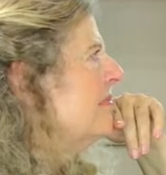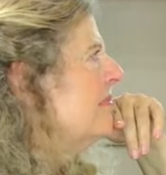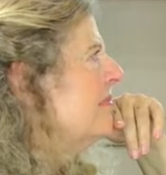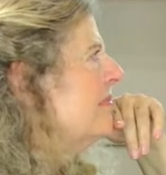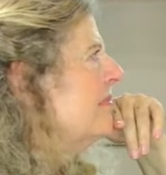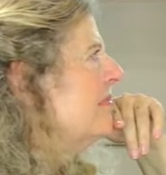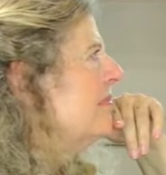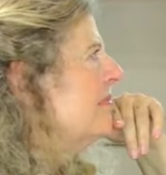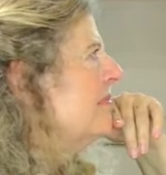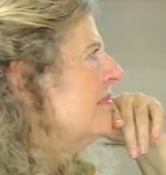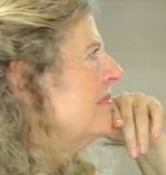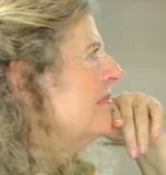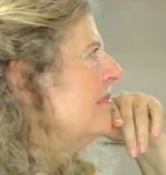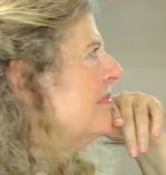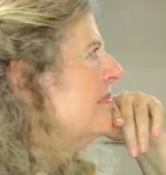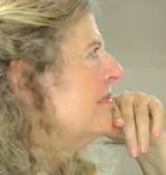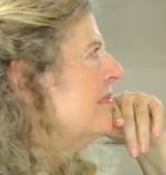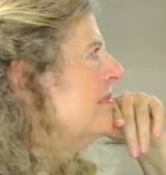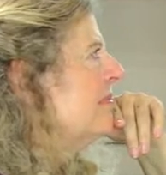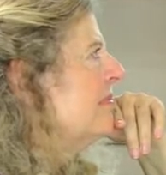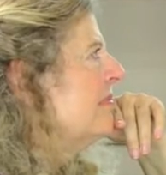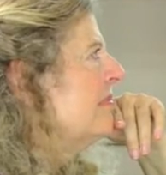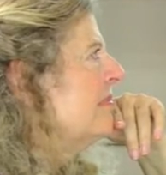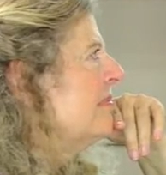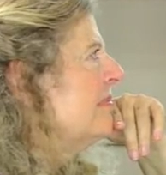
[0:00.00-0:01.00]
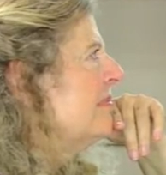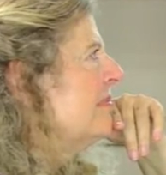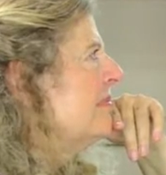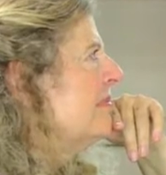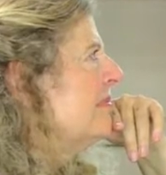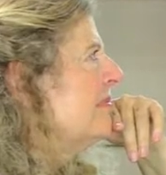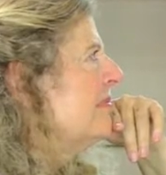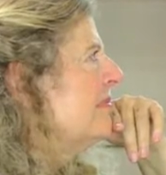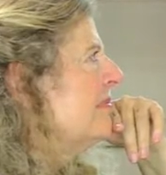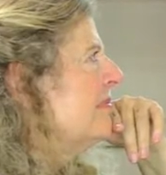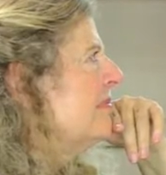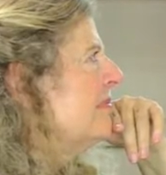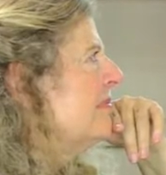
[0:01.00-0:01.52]

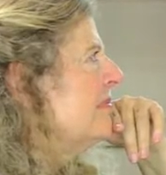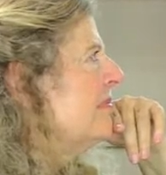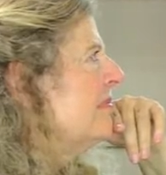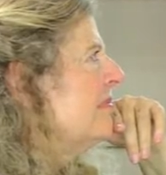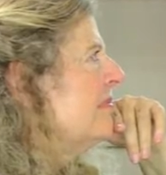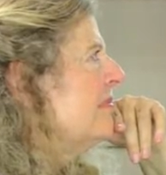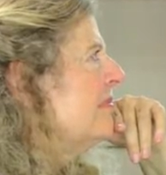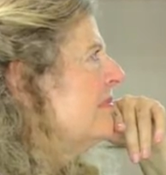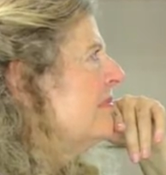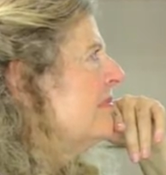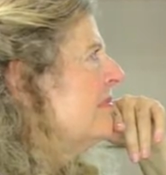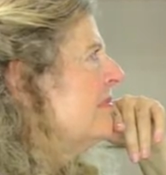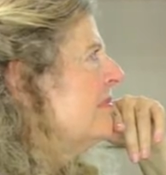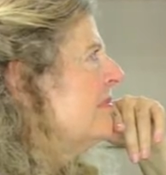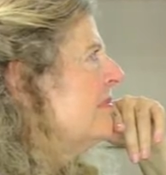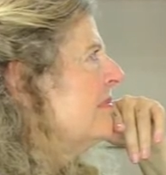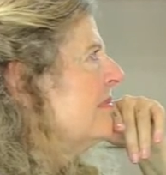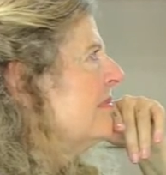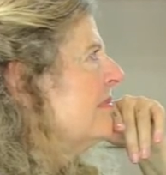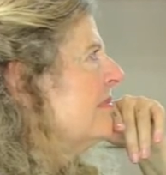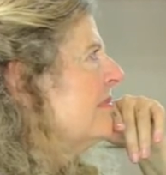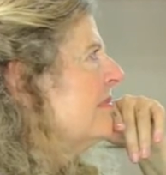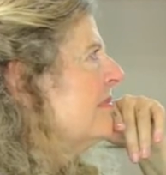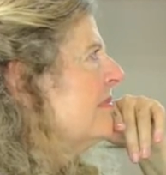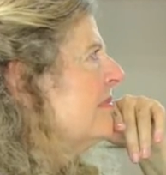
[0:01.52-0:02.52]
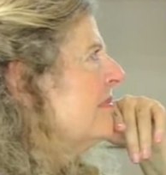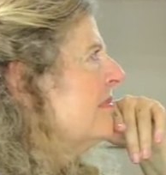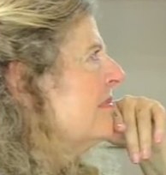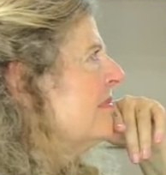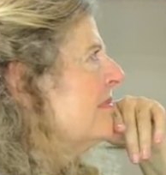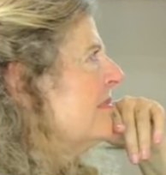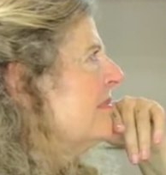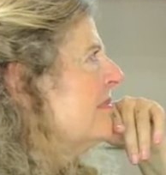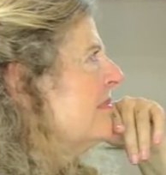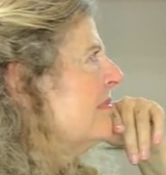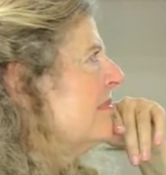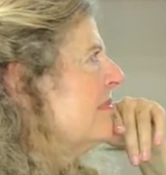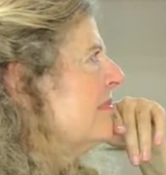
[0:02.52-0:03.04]

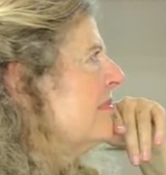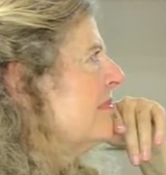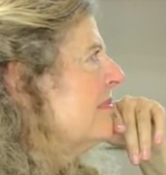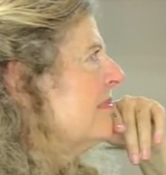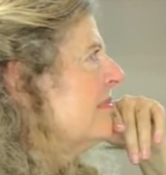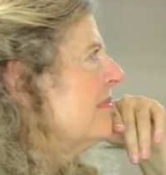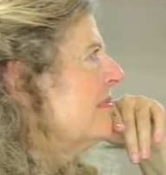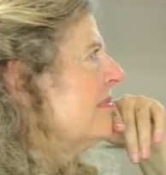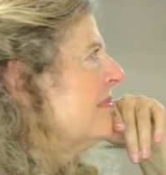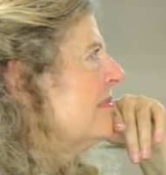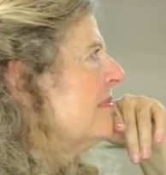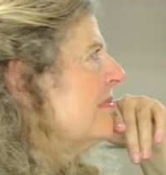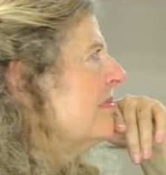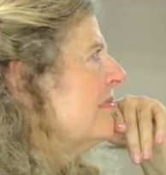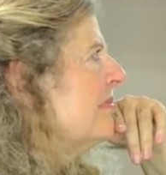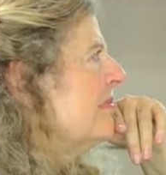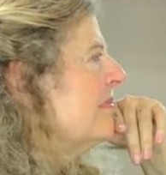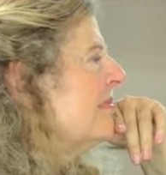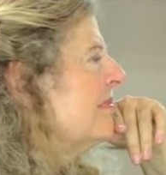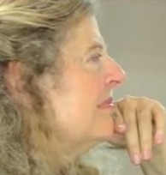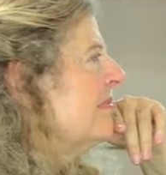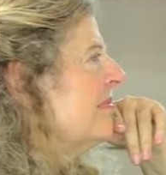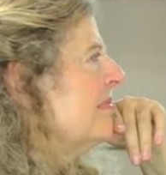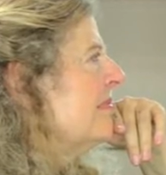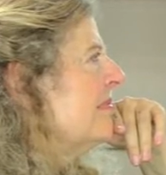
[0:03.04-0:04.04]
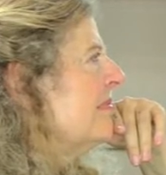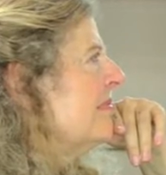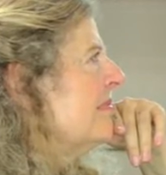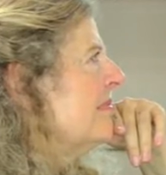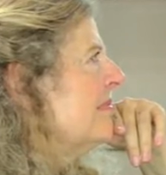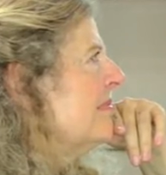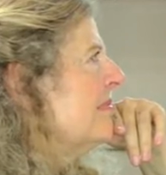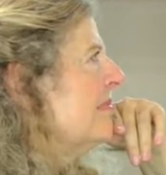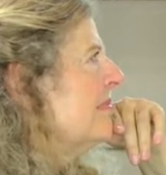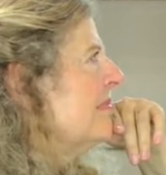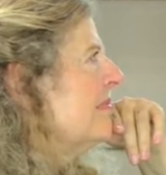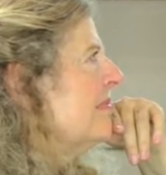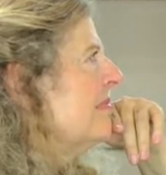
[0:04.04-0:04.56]

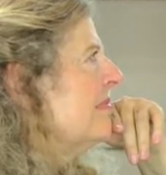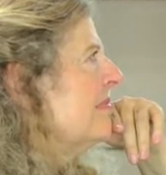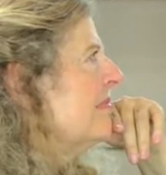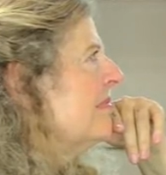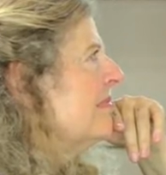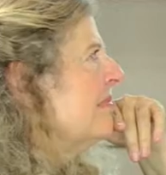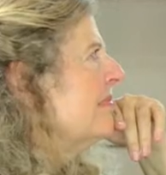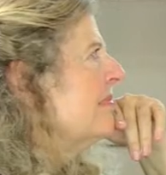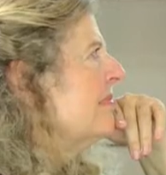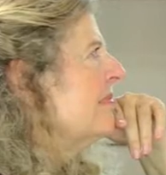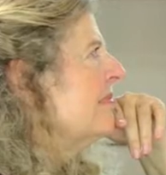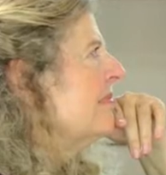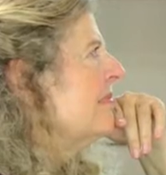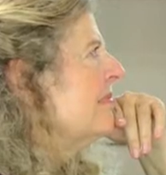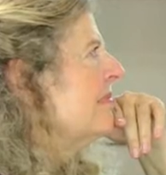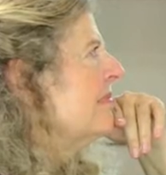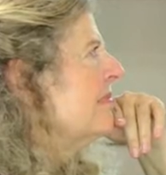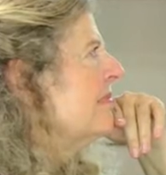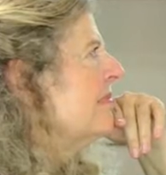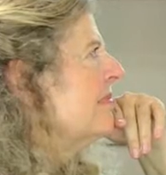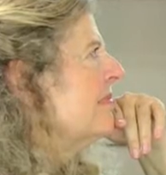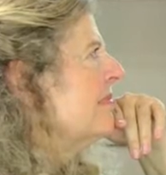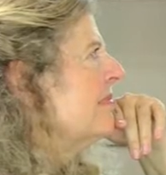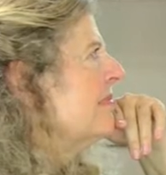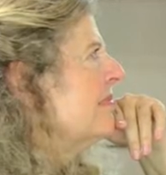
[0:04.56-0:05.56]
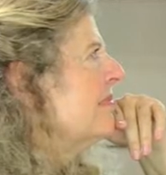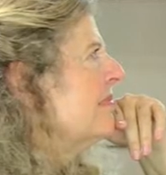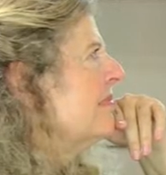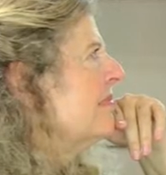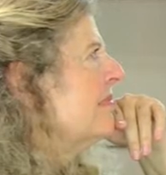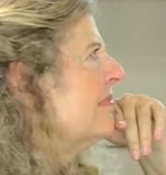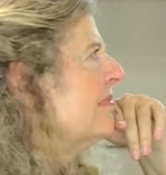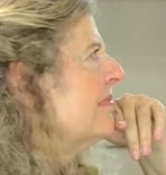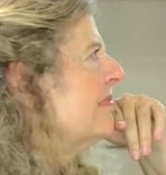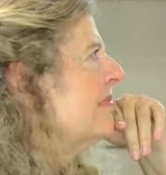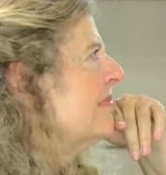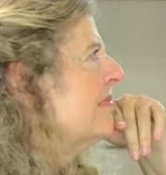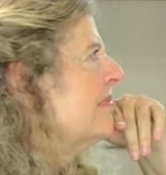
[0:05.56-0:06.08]

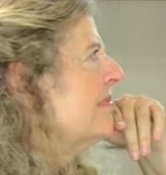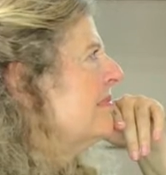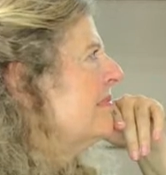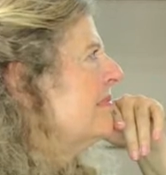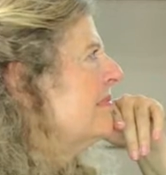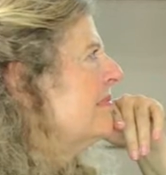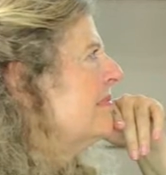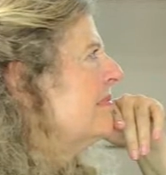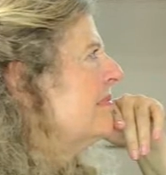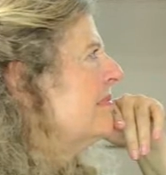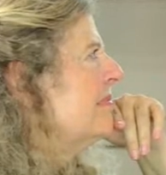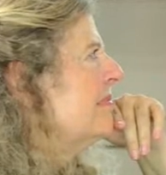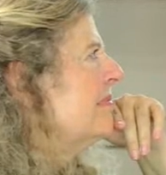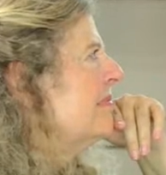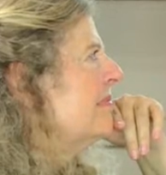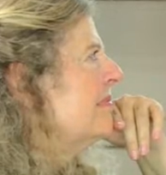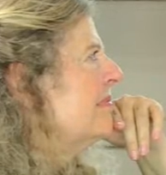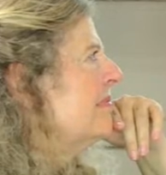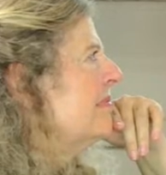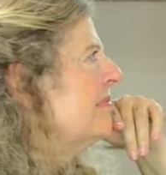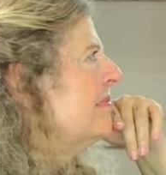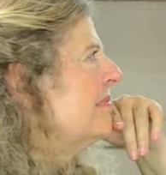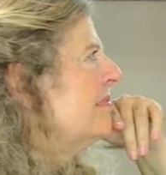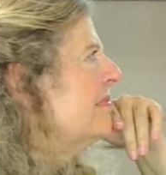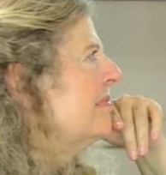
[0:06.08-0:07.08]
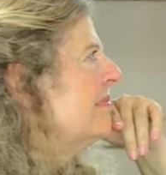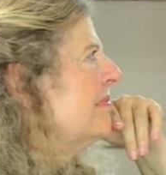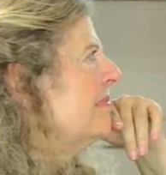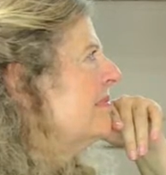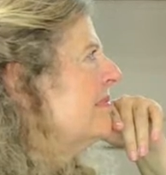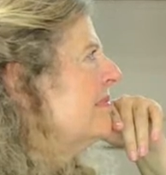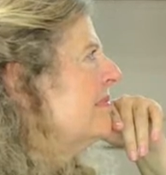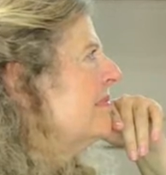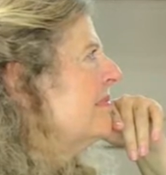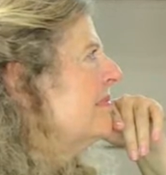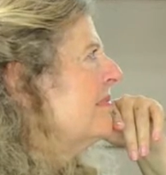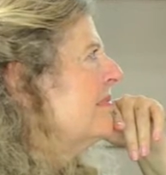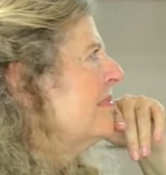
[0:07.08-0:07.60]

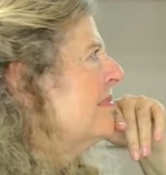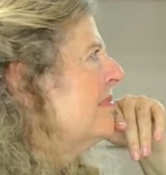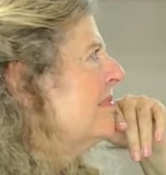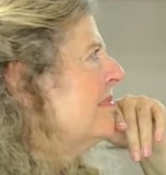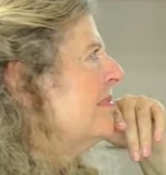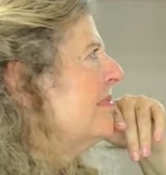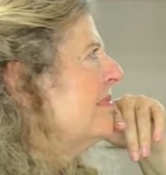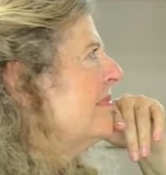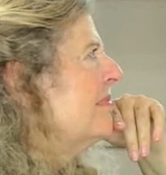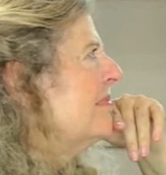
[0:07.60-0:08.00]
The person shown says nothing.